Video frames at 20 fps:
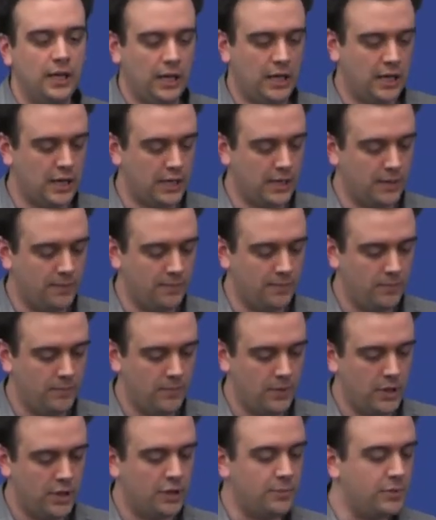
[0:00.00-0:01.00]

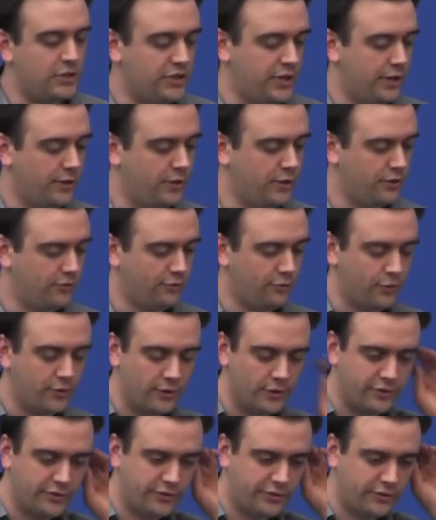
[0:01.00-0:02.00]
The material
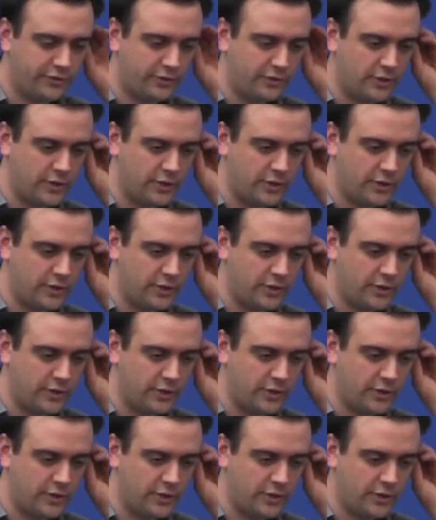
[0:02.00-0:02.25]
for this,